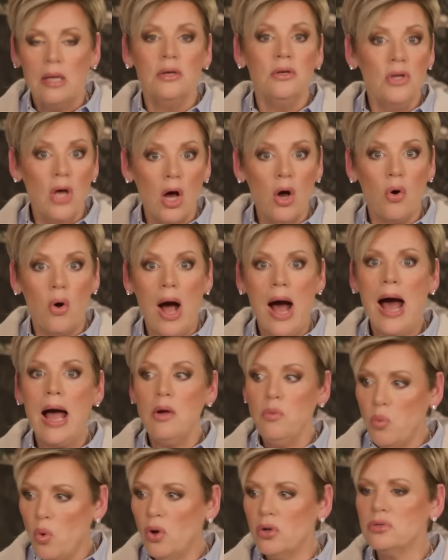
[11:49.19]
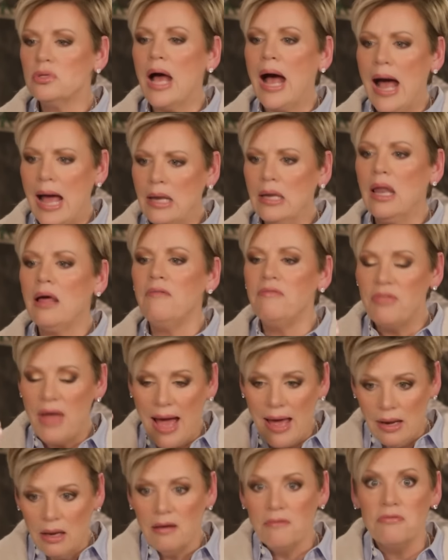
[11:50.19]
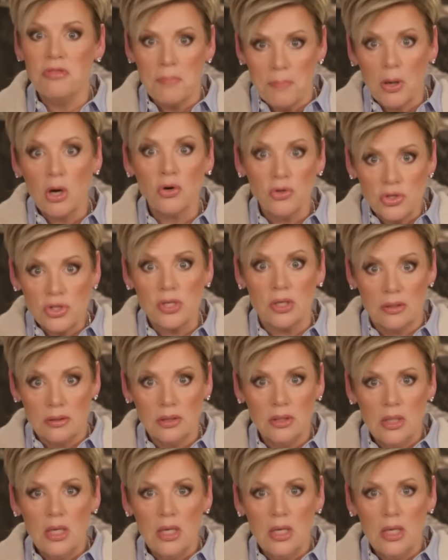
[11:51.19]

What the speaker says: No, I love the person.